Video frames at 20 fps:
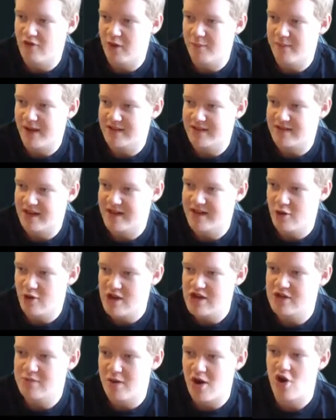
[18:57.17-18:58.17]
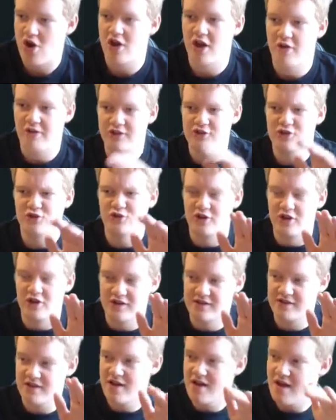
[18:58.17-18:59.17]
a real bad day. No, it is Marco. That's all
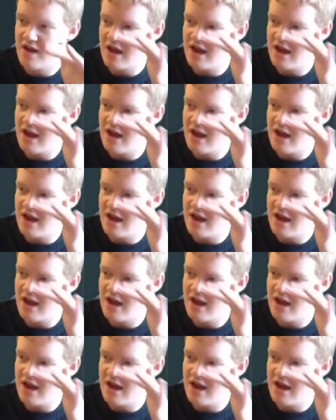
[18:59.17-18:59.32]
right.